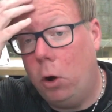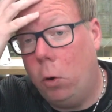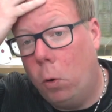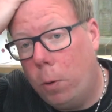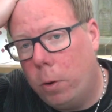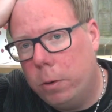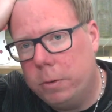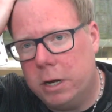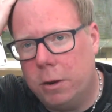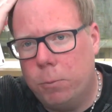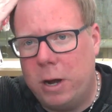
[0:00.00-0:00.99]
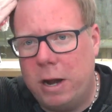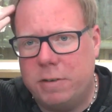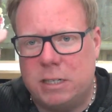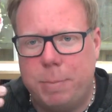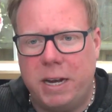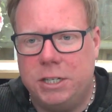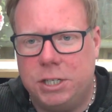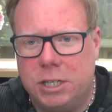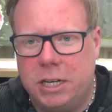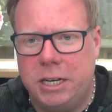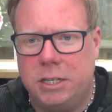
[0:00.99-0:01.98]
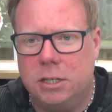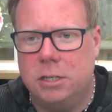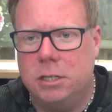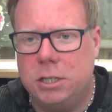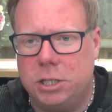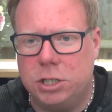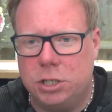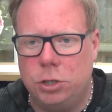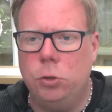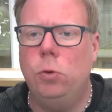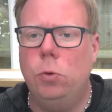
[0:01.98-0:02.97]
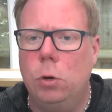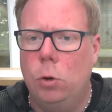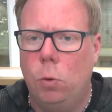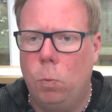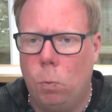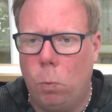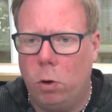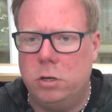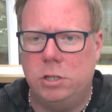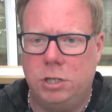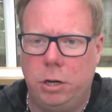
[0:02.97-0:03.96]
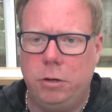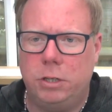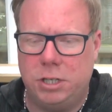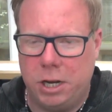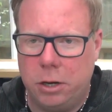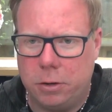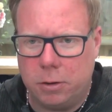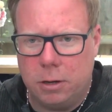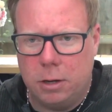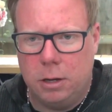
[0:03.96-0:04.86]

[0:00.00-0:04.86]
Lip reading: or you know, whatever space you need to, you just do what suits you.